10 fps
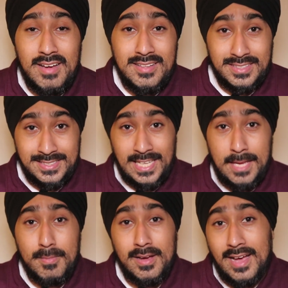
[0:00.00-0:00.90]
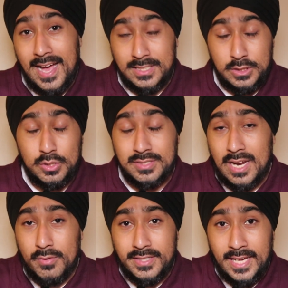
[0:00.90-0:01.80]
the same as your
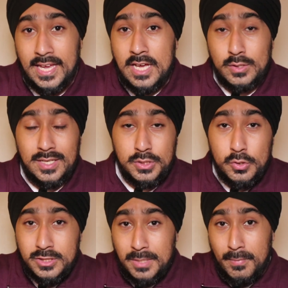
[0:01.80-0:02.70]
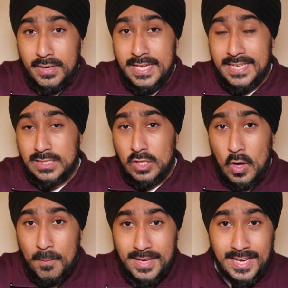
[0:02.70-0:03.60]
salary date. So as soon as the money is
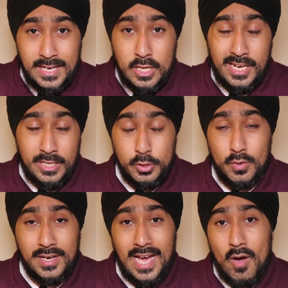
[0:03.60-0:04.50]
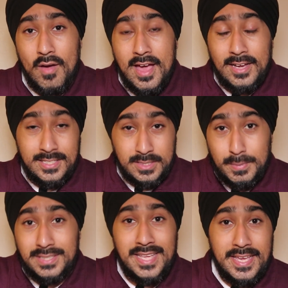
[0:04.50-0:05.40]
coming into your account, it's
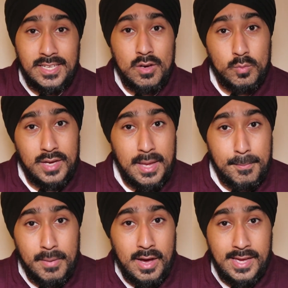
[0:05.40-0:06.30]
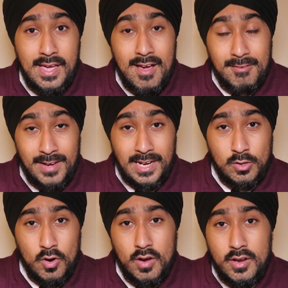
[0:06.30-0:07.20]
being taken away by
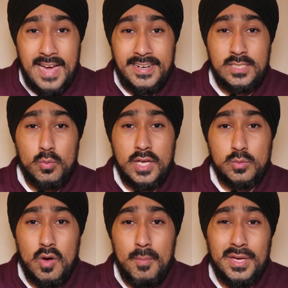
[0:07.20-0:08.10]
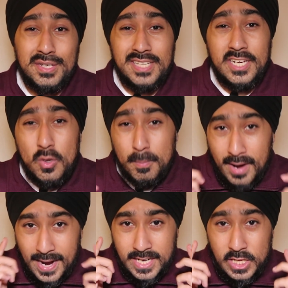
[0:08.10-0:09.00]
Vanguard. This works well because in your
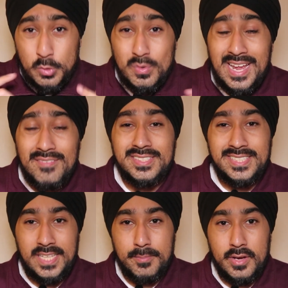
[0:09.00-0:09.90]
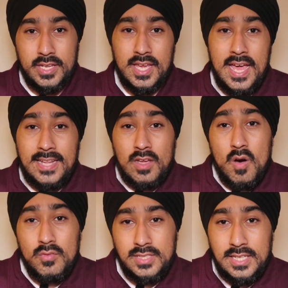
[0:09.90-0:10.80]
mind, you never see the money. Now,
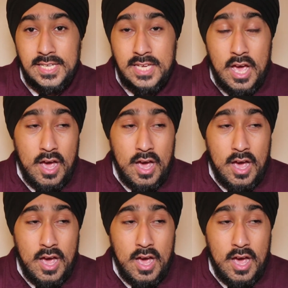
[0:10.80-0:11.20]
obviously,